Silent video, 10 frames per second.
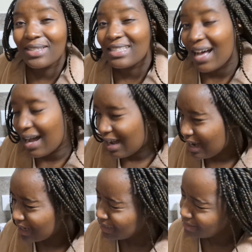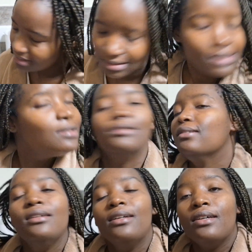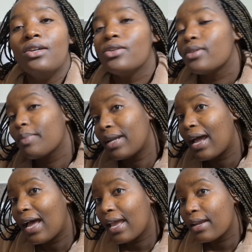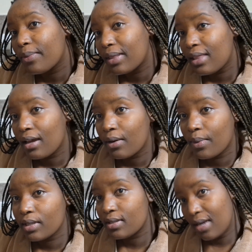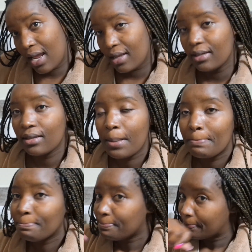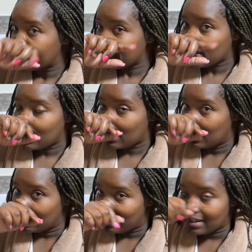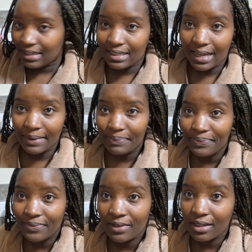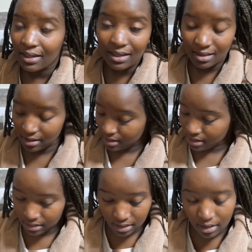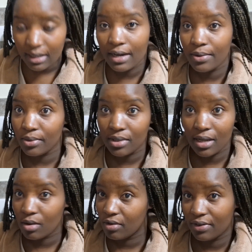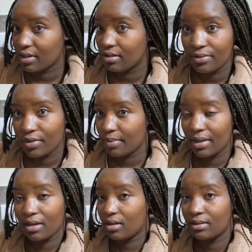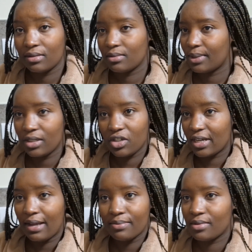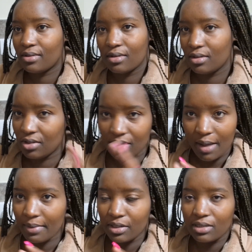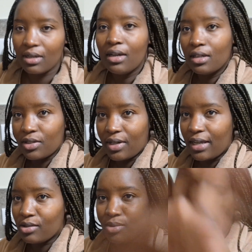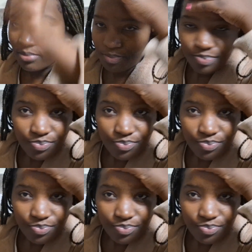was tired, so I'm gonna iron what they're gonna wear today, and yeah I think the nanny will take over from here when she comes, because she's coming today. So